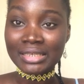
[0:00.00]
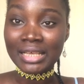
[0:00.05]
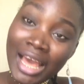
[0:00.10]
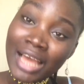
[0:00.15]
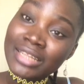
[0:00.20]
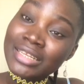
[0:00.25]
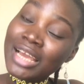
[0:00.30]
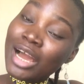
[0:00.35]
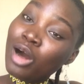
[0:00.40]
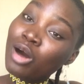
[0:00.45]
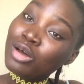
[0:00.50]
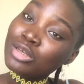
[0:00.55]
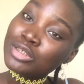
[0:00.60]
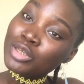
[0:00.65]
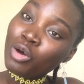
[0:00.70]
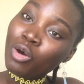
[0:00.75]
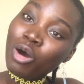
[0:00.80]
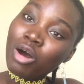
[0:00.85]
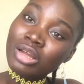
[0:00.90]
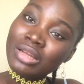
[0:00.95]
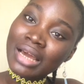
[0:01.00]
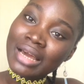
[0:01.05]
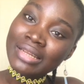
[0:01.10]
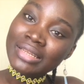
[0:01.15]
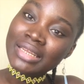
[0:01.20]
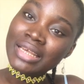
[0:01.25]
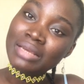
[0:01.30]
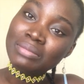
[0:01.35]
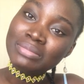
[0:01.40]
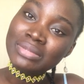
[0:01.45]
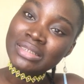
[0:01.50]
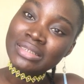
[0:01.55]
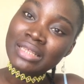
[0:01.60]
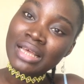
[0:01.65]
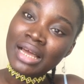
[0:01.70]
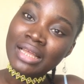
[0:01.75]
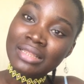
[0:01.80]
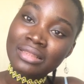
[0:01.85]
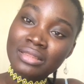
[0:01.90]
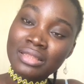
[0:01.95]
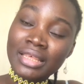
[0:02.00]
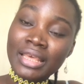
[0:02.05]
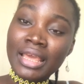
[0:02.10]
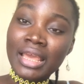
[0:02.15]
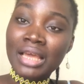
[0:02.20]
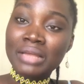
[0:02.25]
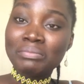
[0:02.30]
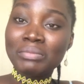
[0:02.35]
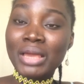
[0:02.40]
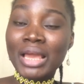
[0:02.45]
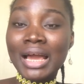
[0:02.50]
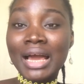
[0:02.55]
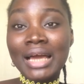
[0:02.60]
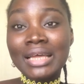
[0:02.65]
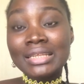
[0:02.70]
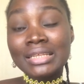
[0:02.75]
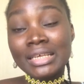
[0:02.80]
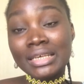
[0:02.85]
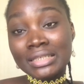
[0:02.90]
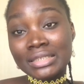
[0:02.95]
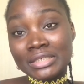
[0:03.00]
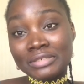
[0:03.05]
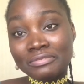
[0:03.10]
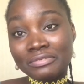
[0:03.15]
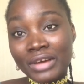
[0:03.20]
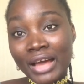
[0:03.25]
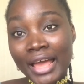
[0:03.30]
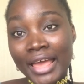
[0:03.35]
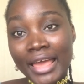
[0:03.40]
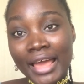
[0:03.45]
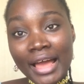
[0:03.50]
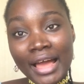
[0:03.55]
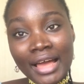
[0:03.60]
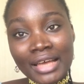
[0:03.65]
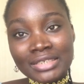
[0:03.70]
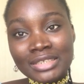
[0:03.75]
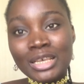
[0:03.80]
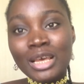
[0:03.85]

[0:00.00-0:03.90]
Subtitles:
There are also other names that they can be identified as,